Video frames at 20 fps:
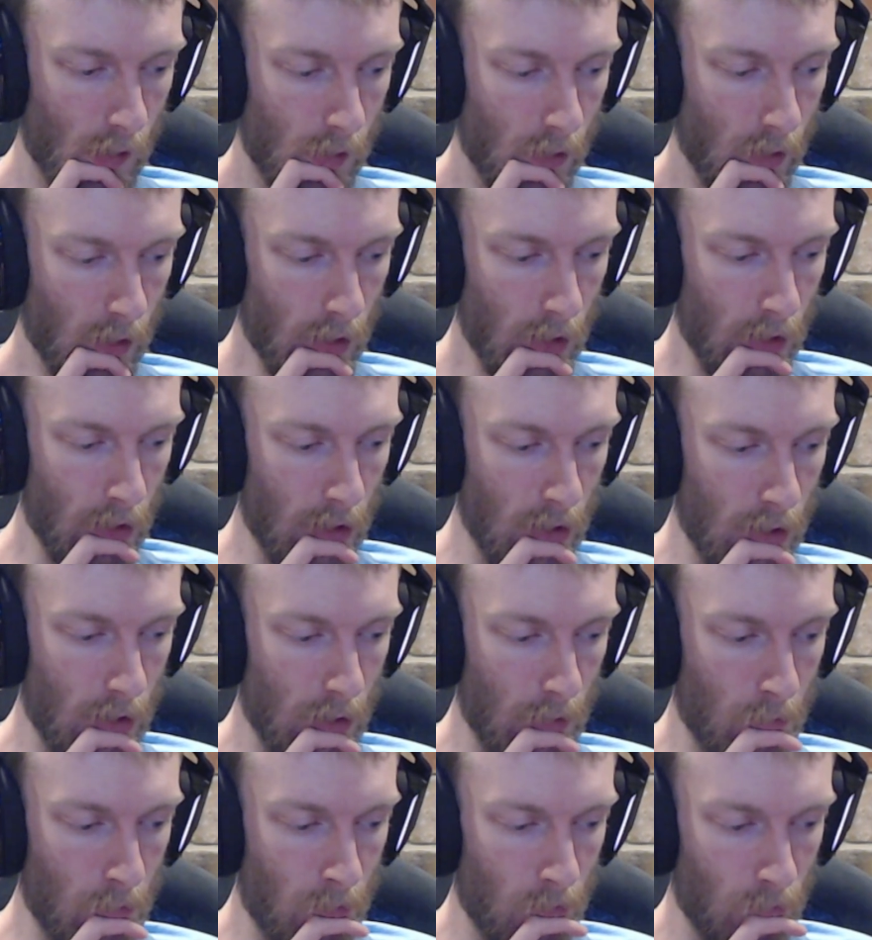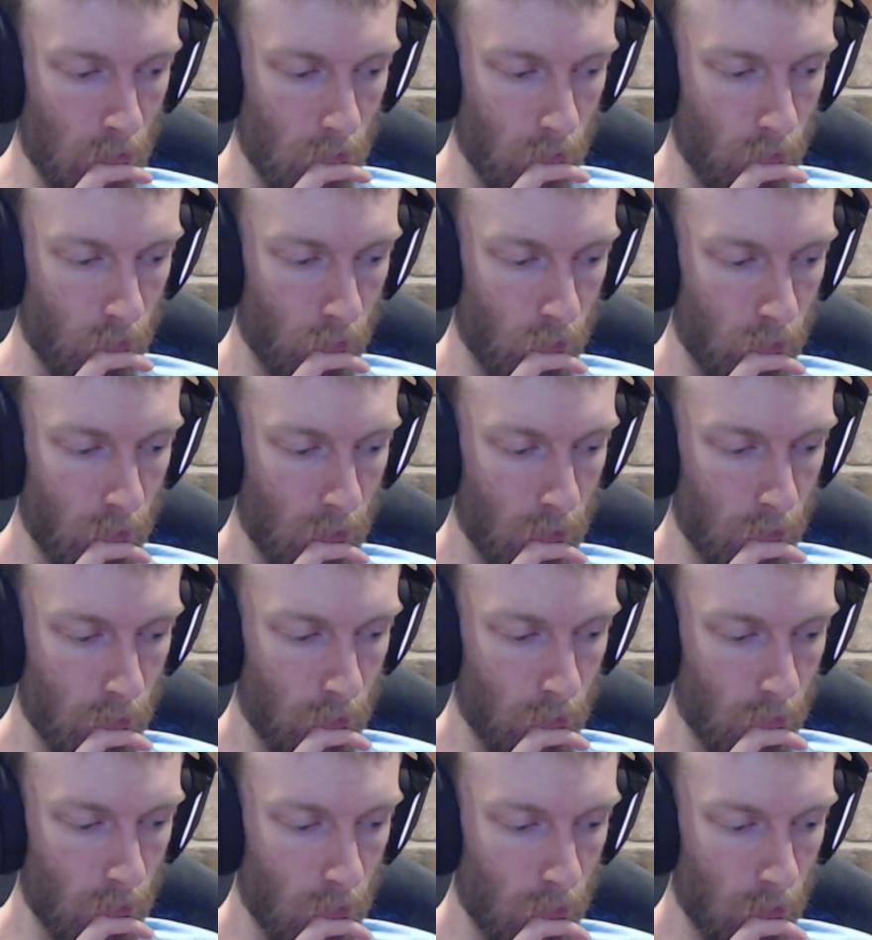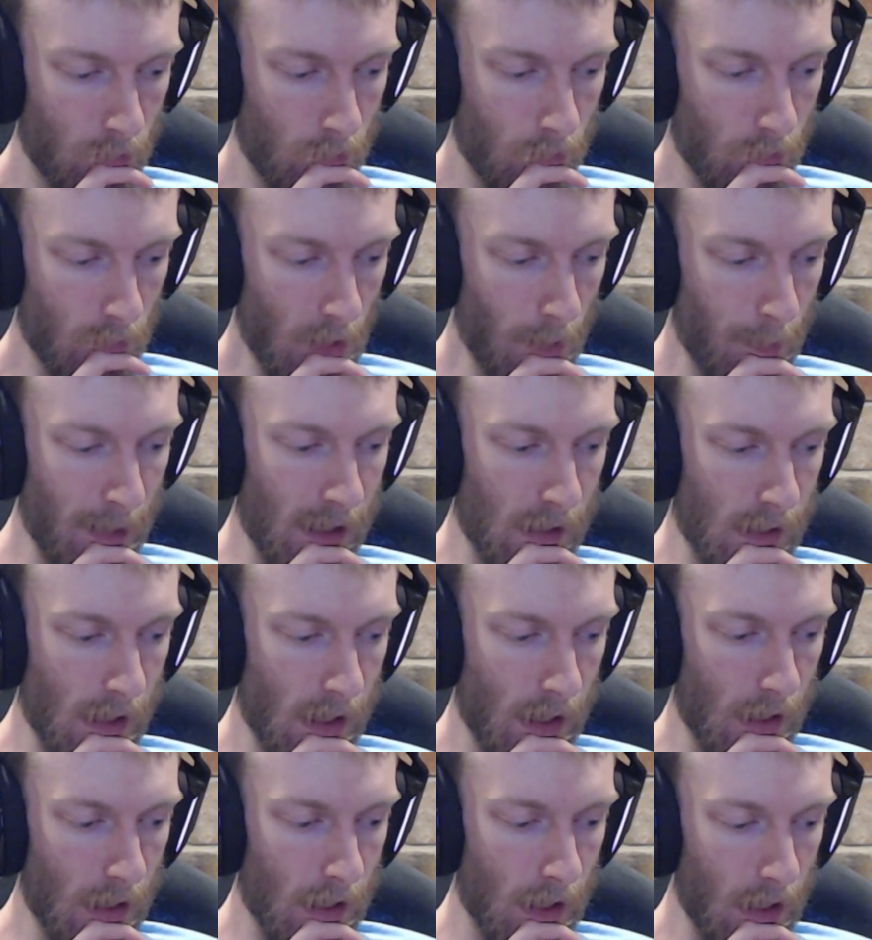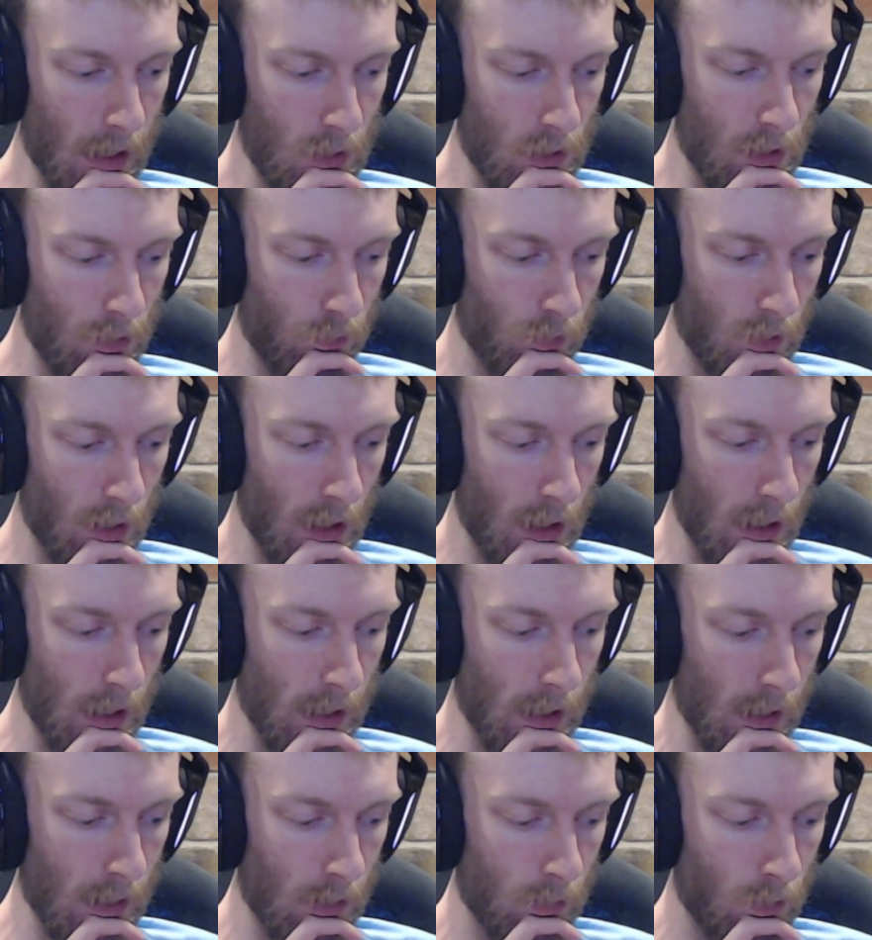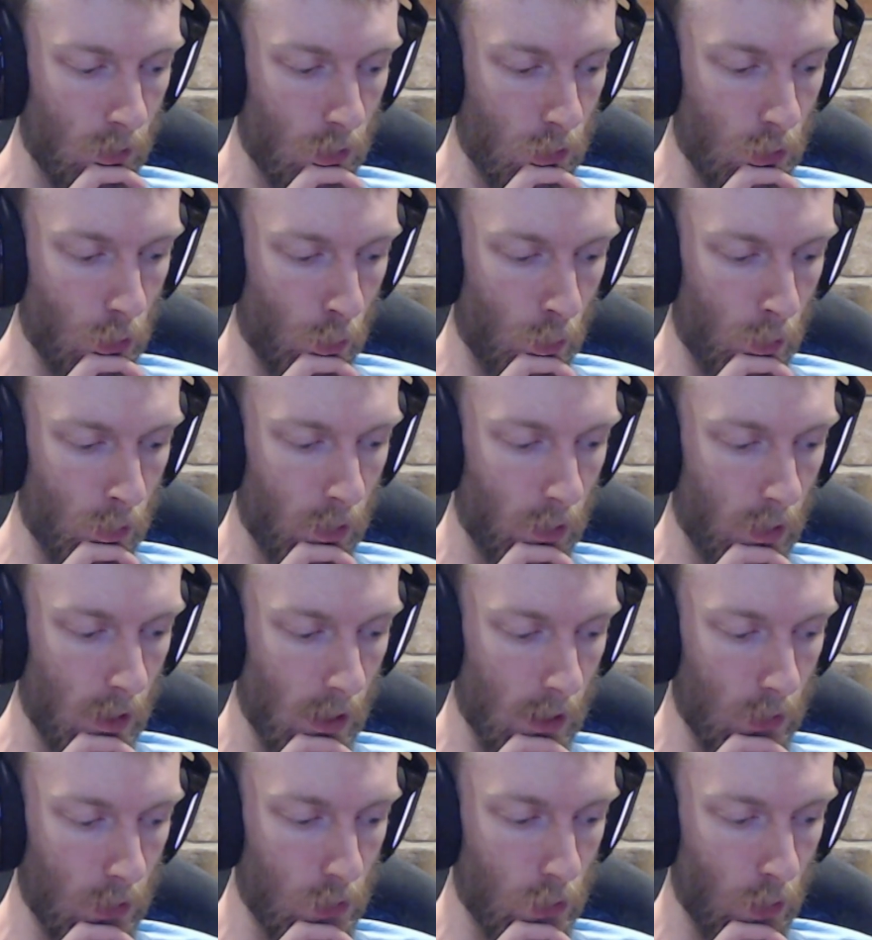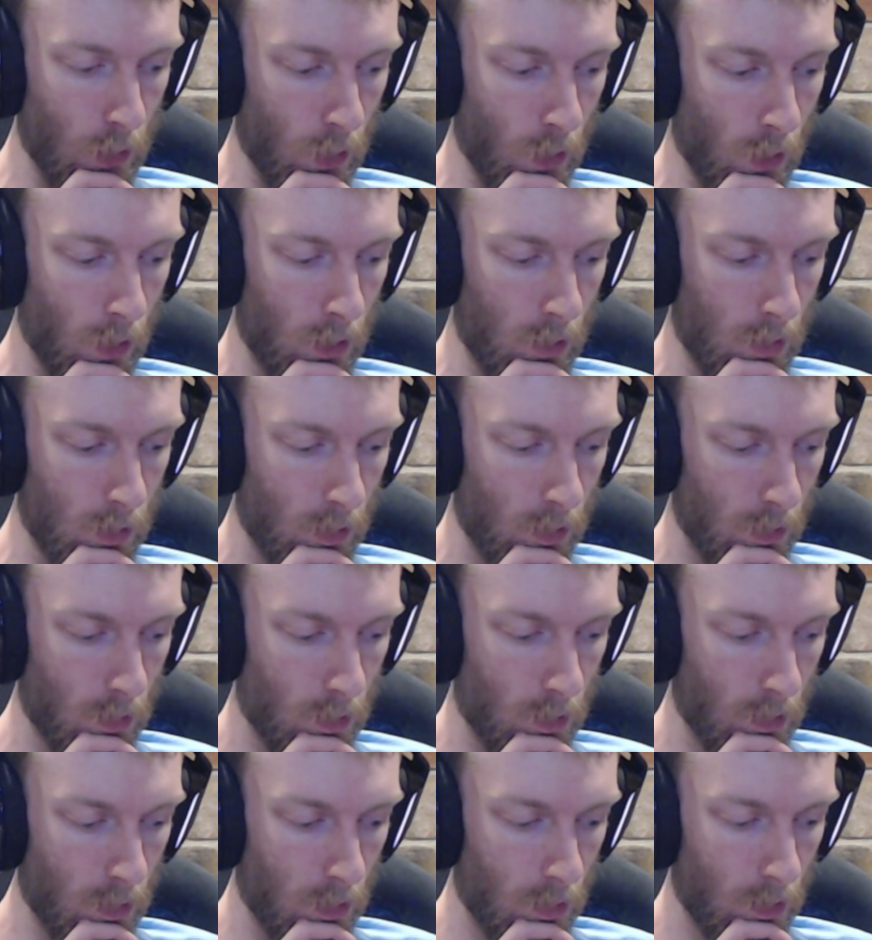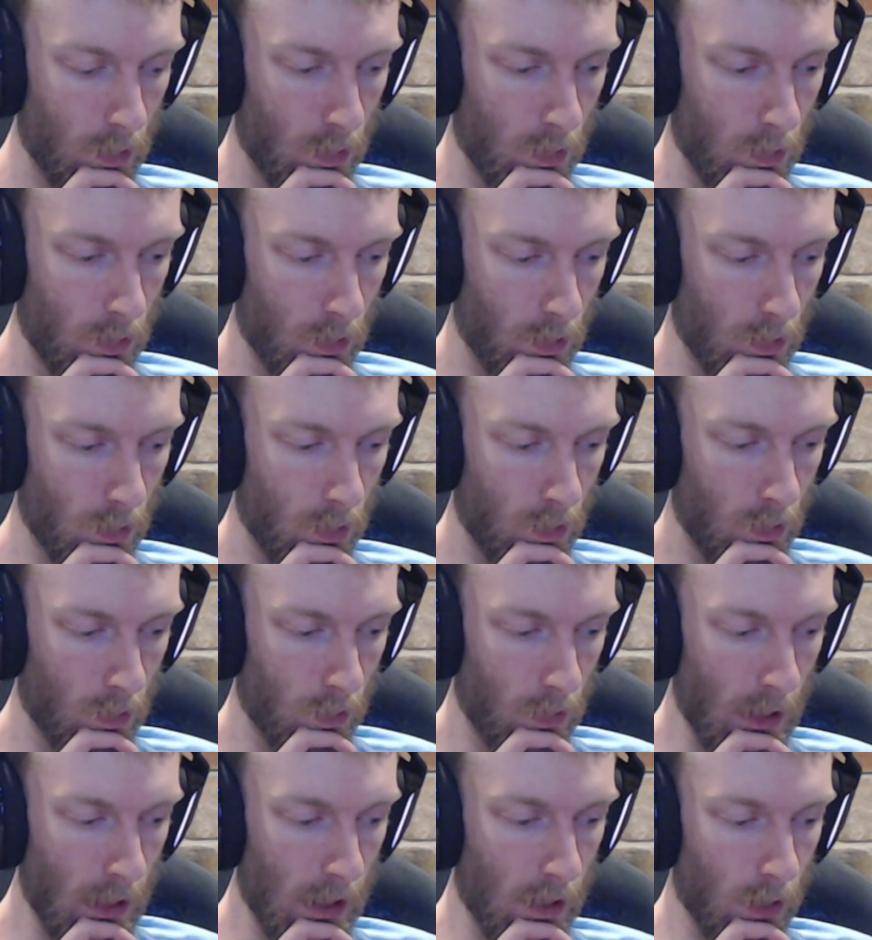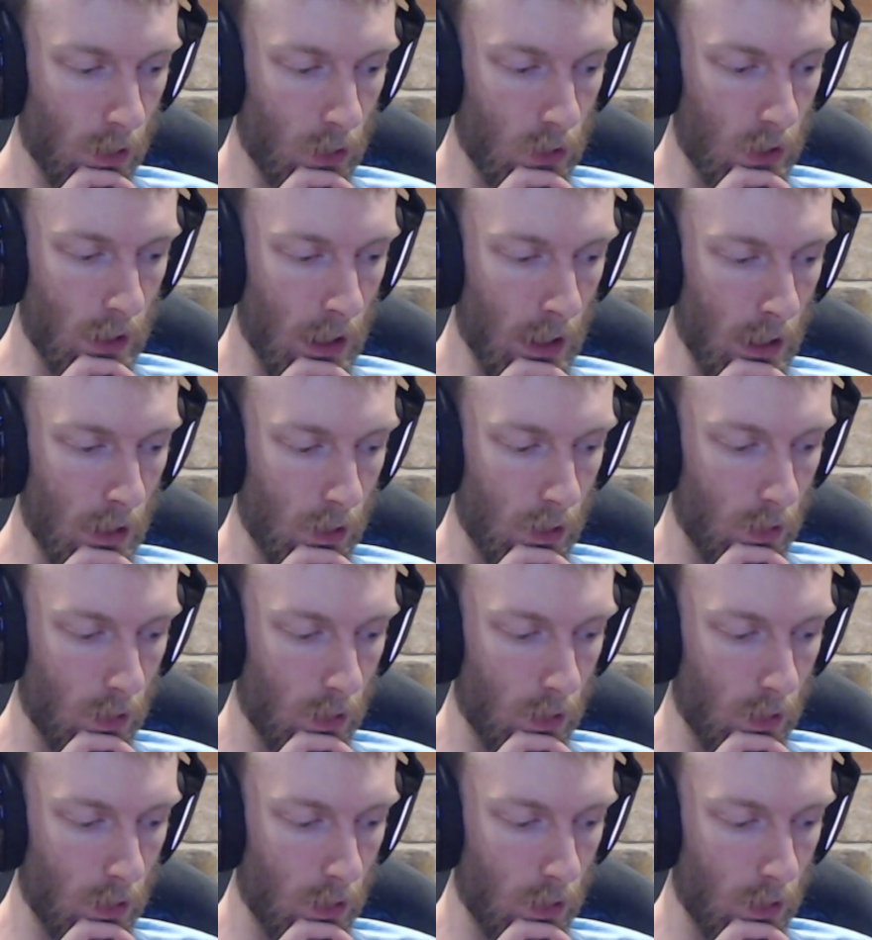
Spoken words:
I mean, yeah, I guess if they Dawn this turn, they can attack.